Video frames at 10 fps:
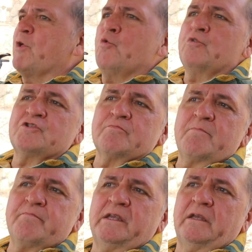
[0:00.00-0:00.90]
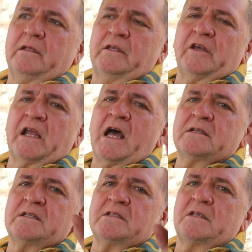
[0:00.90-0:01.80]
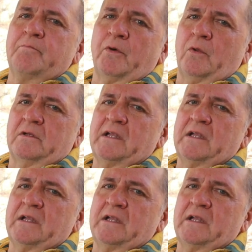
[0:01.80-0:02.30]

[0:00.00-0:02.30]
Oh, do you remember your Auntie Sybil